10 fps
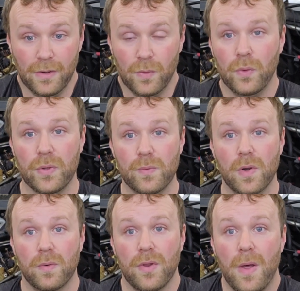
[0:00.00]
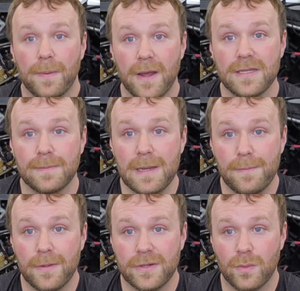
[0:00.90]
You work with all kinds of
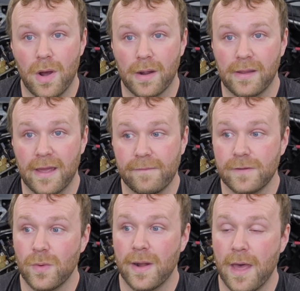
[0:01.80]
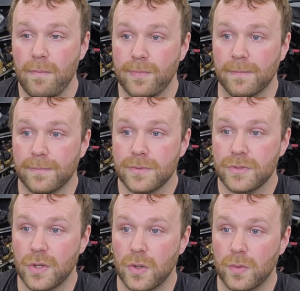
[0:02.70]
people in your walk of life, and you want to help them.
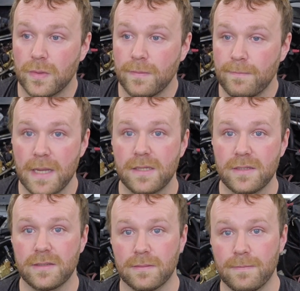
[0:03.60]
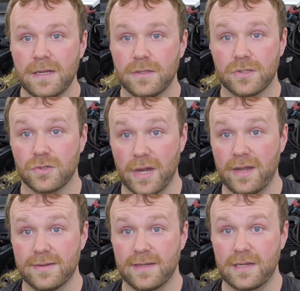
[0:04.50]
So mental
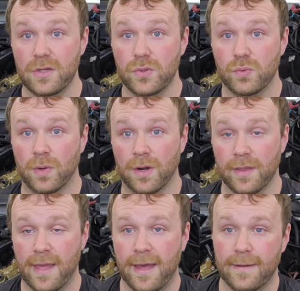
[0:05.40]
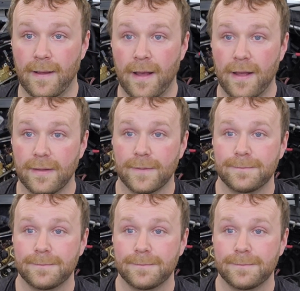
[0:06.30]
strain is a huge one on that. Now